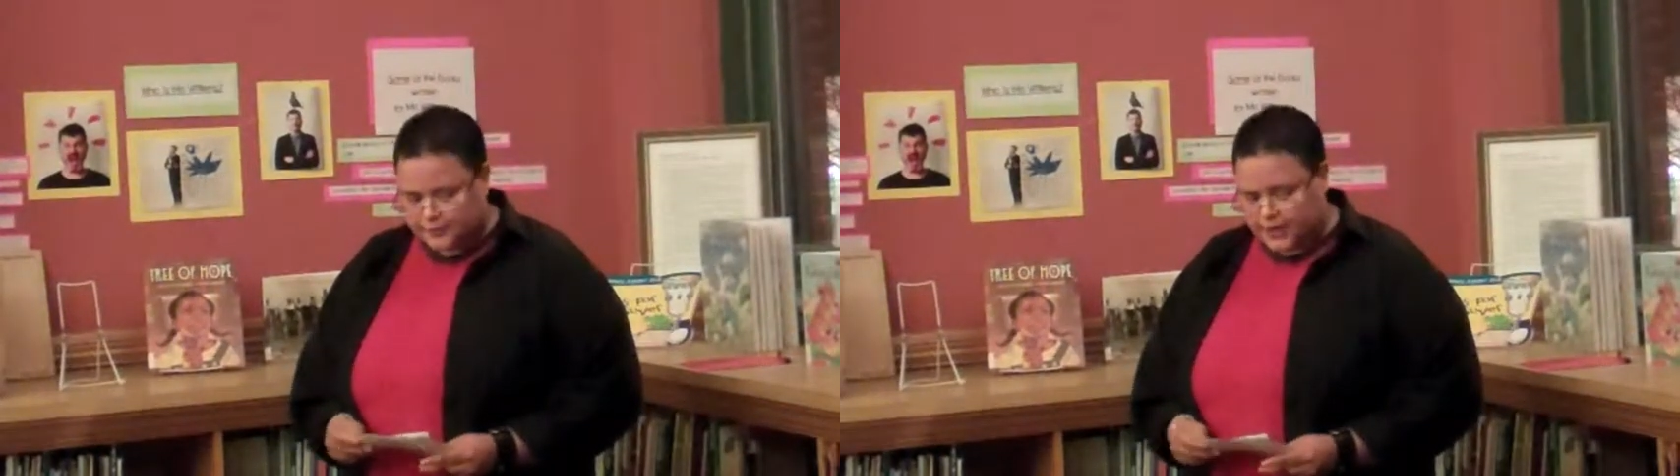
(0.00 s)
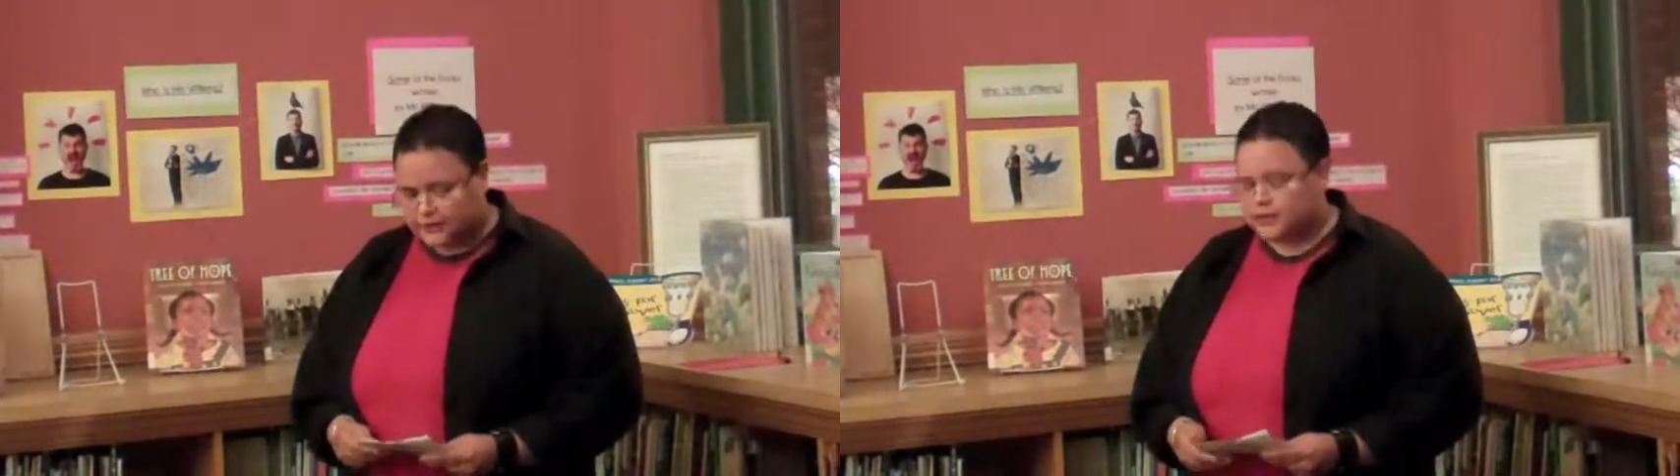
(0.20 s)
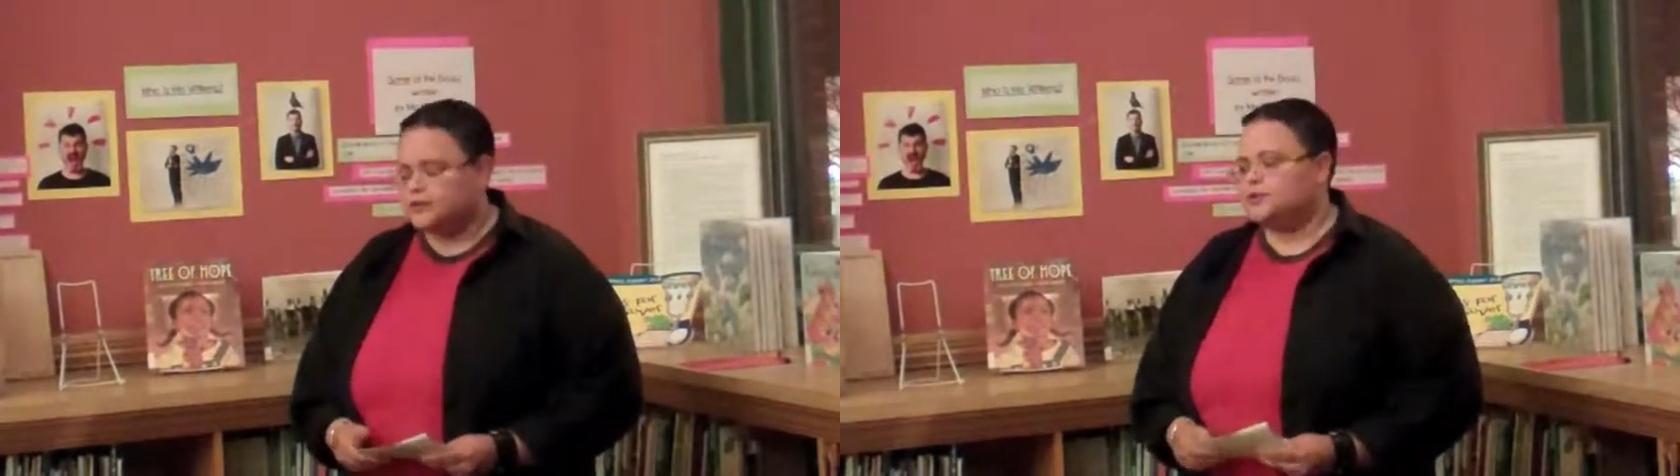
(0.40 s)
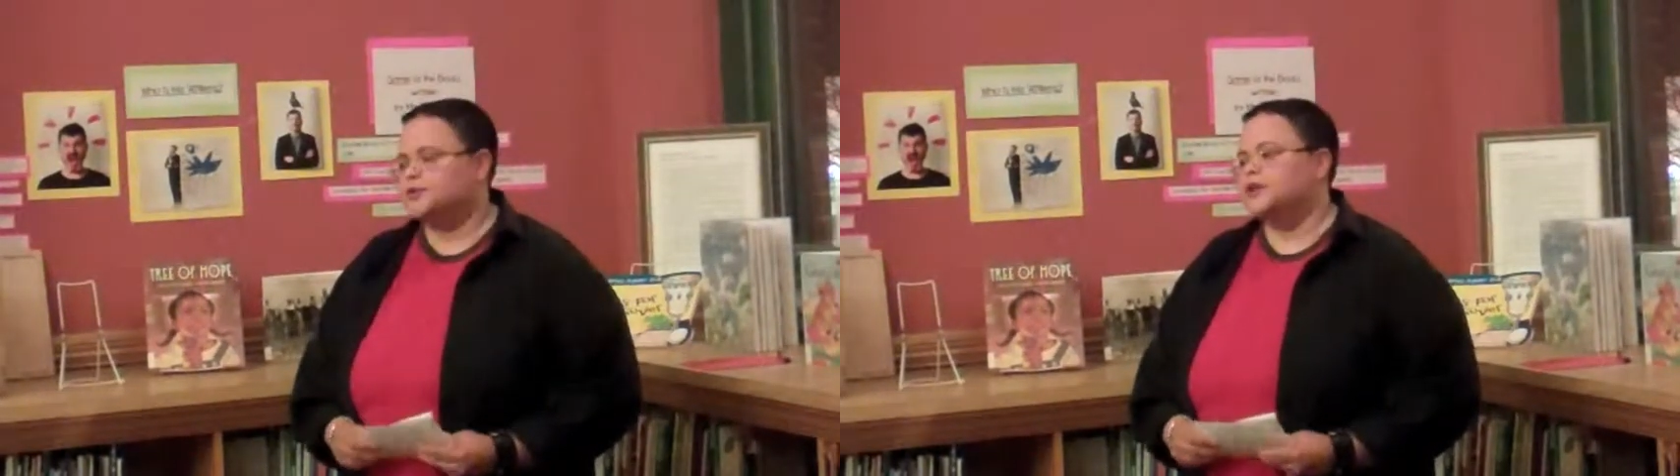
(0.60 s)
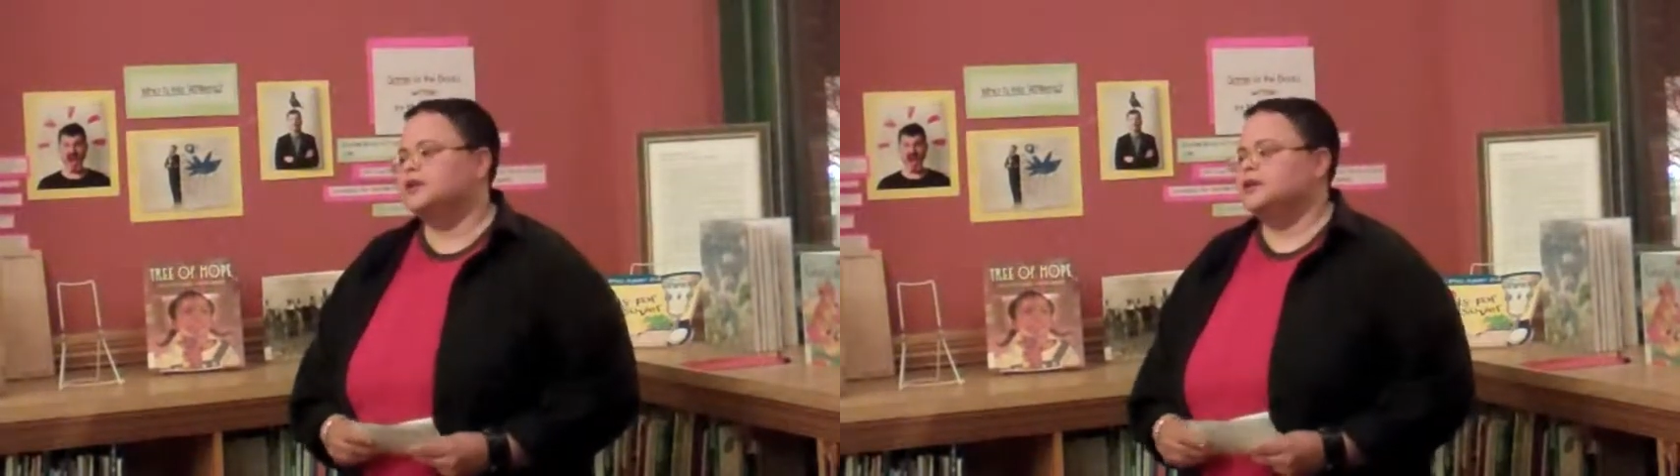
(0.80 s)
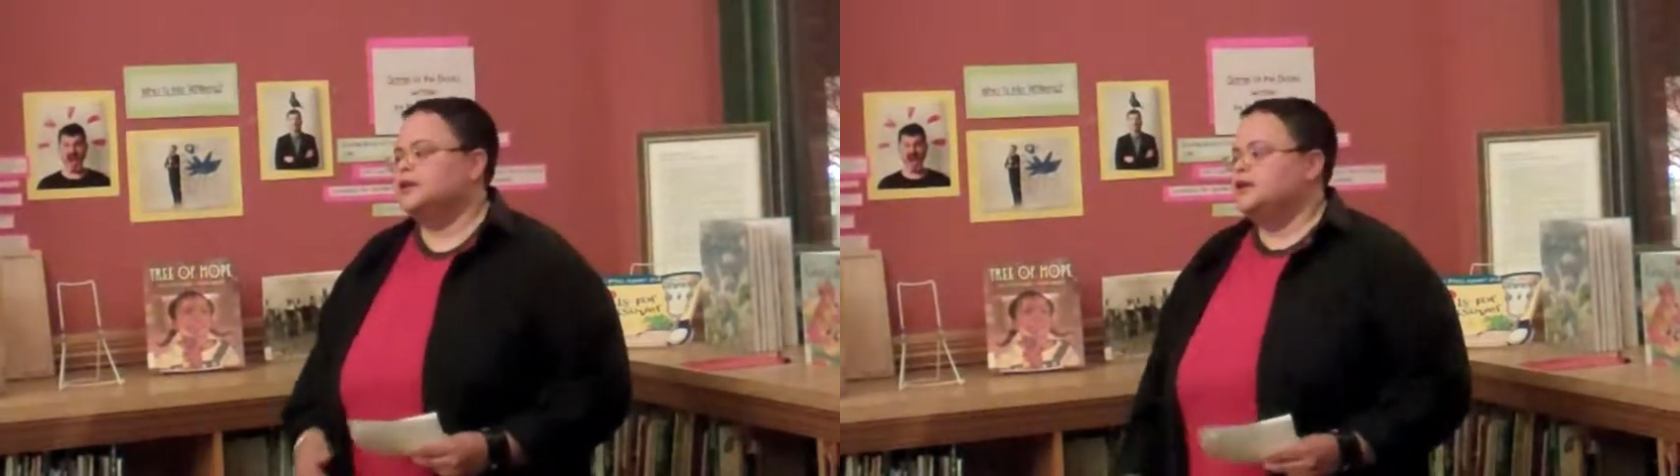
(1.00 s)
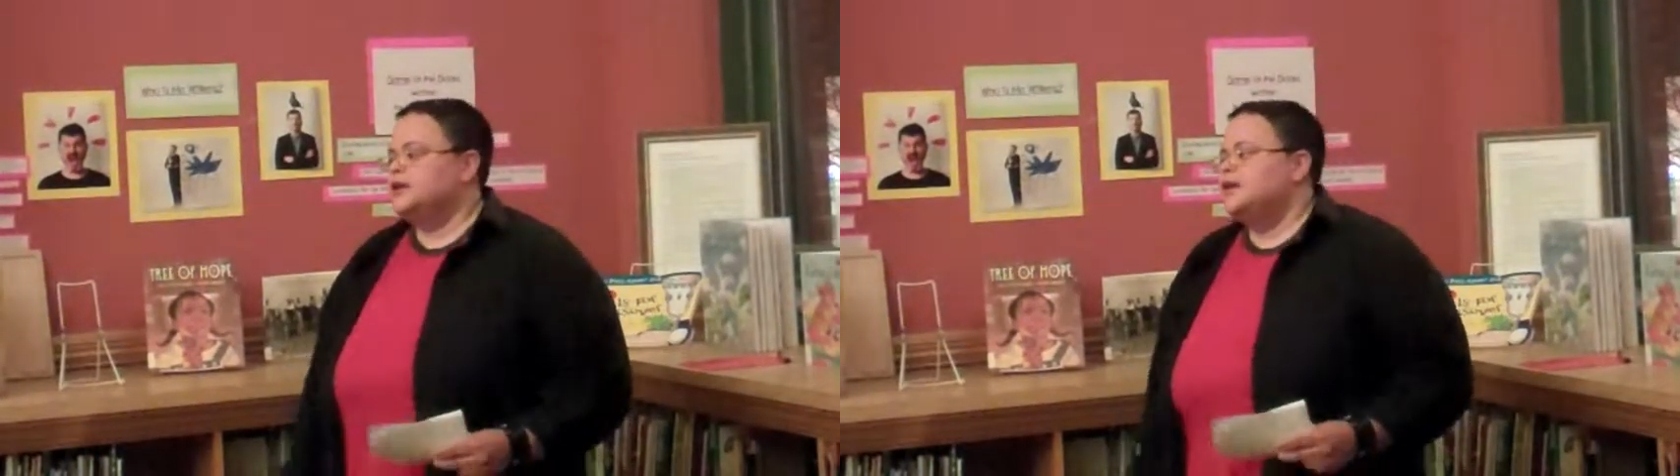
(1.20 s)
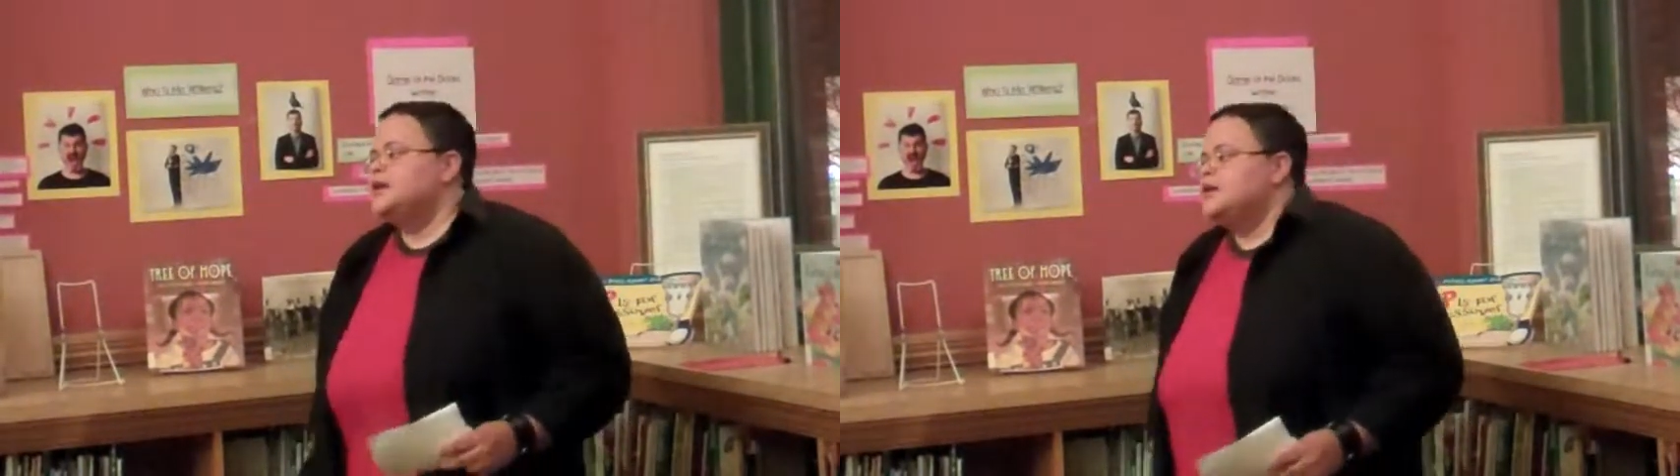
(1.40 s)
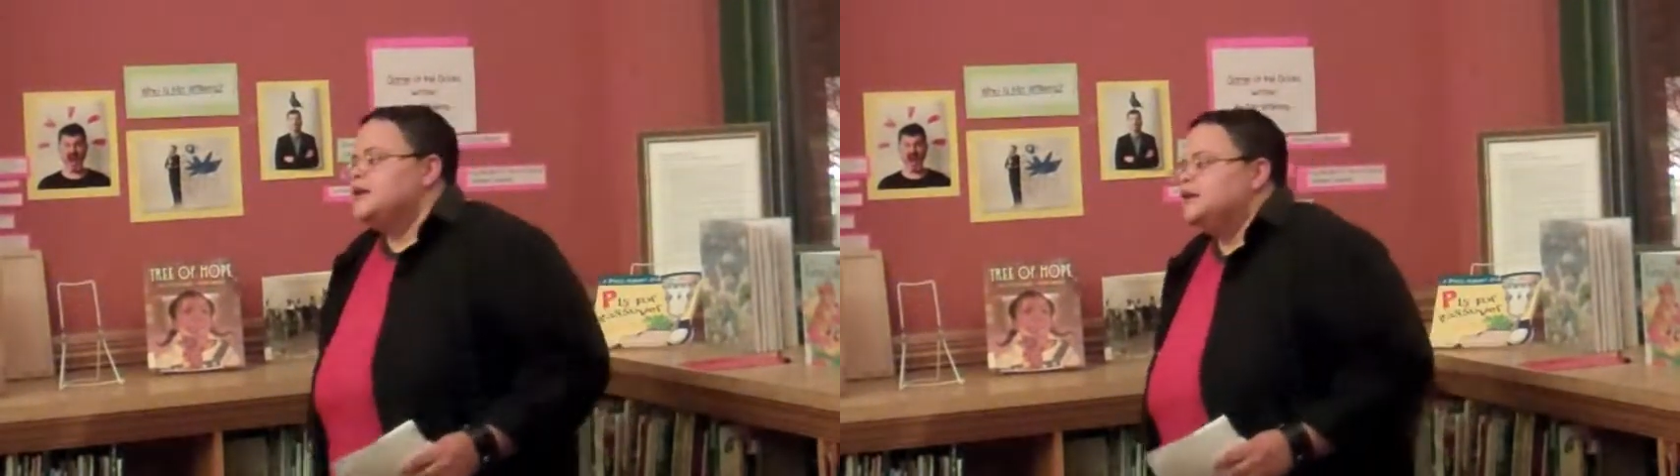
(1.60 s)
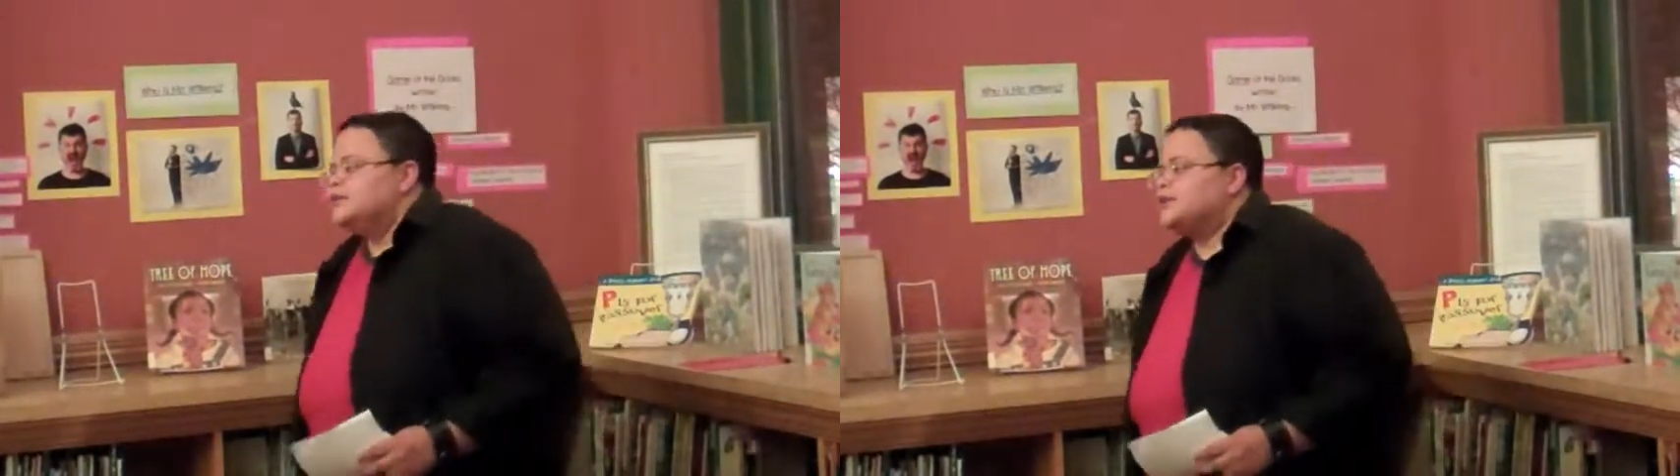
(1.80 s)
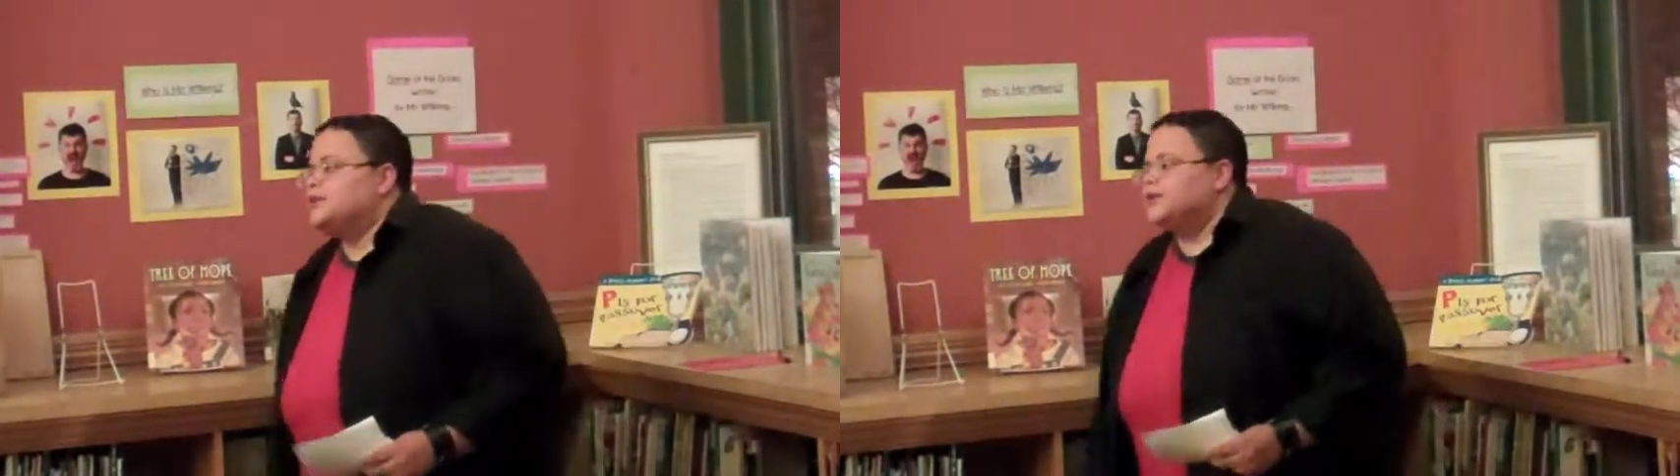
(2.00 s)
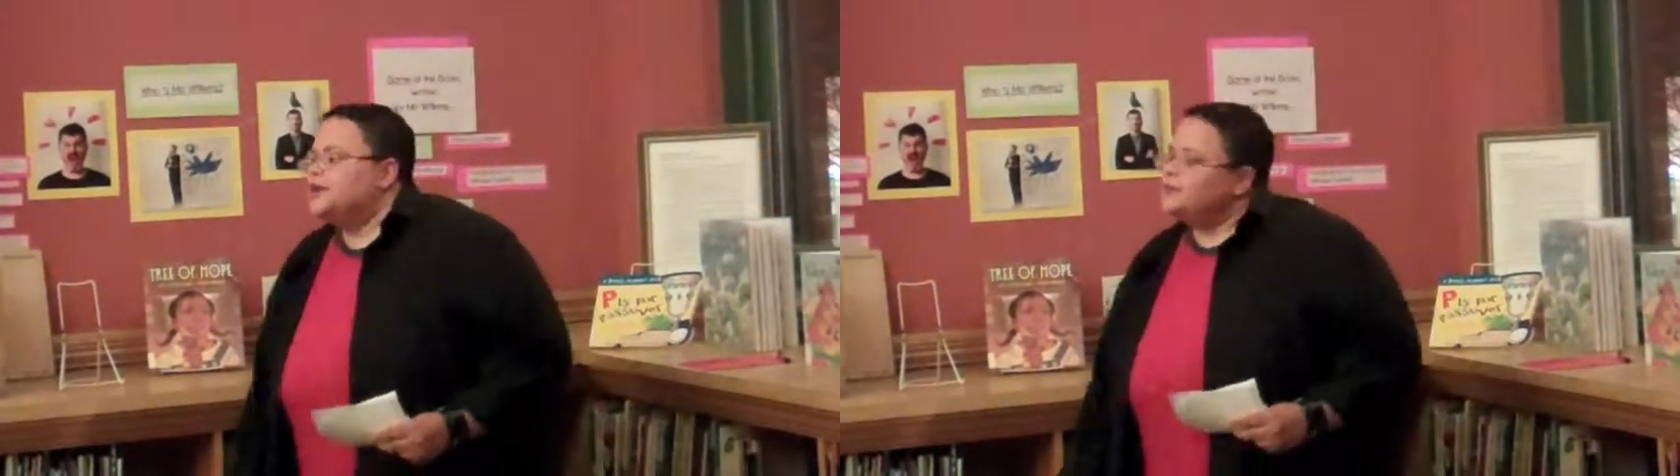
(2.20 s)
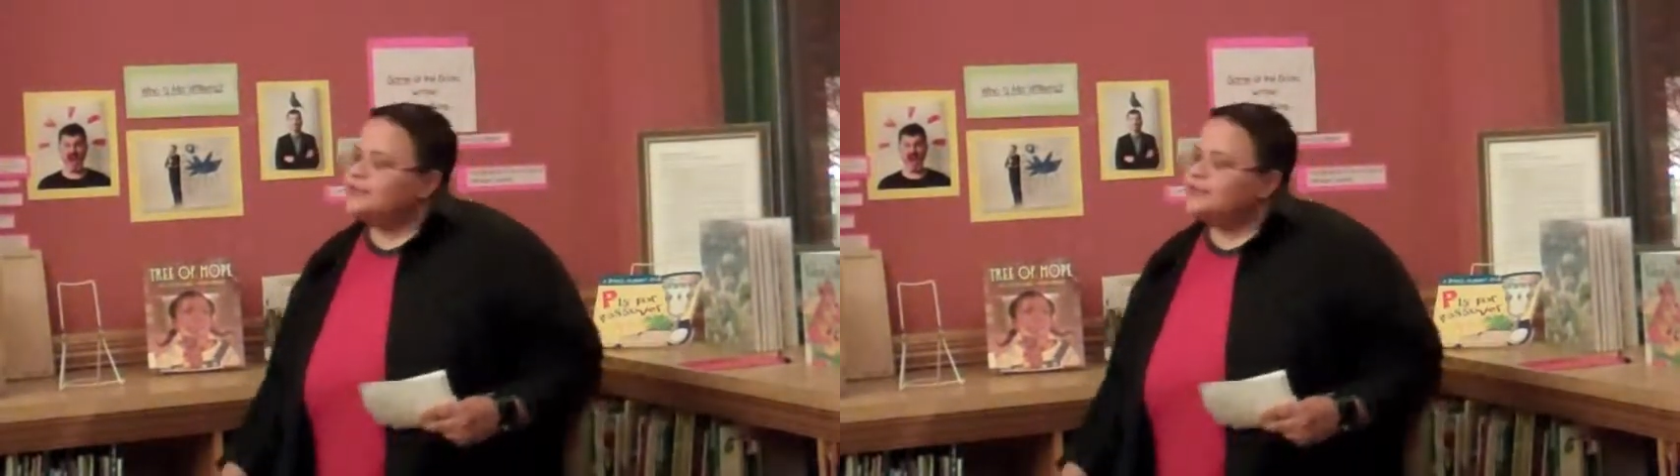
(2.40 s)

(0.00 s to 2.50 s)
that's that story. So it's